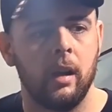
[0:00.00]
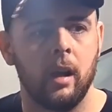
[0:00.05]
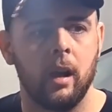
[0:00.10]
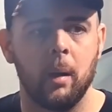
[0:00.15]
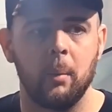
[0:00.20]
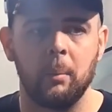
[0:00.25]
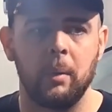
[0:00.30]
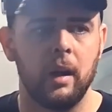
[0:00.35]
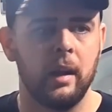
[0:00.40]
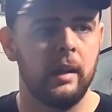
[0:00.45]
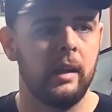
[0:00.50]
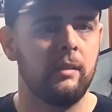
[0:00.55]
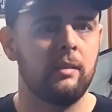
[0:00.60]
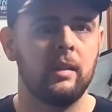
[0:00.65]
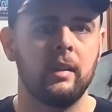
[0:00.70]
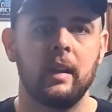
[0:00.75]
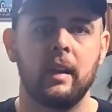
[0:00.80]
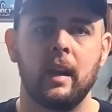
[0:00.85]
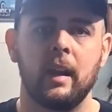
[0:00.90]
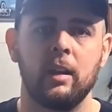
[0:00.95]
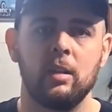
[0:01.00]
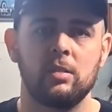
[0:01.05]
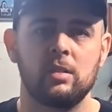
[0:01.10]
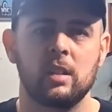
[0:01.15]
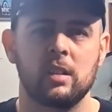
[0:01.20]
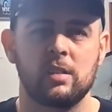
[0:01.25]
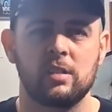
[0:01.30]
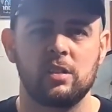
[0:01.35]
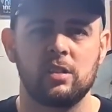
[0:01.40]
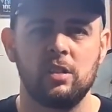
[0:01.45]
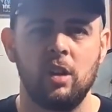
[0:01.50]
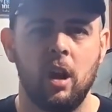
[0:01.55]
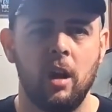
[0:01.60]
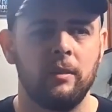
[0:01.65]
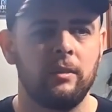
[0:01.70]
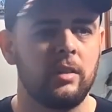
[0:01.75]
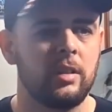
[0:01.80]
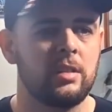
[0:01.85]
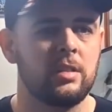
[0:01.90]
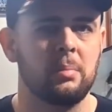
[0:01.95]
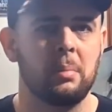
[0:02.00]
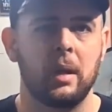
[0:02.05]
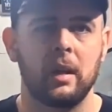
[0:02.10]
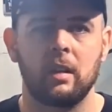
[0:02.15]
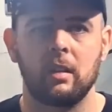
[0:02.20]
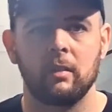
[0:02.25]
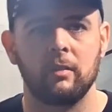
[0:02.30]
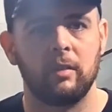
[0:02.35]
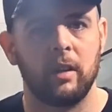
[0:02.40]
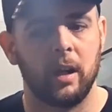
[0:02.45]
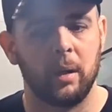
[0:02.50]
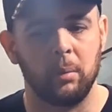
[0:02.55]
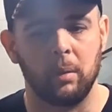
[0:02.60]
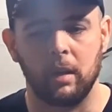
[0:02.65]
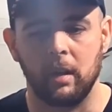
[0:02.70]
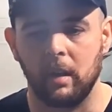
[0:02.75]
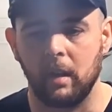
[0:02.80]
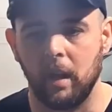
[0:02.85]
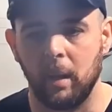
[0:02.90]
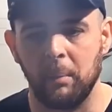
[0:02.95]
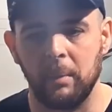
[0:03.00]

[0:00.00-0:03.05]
But even then I use the softest microfiber.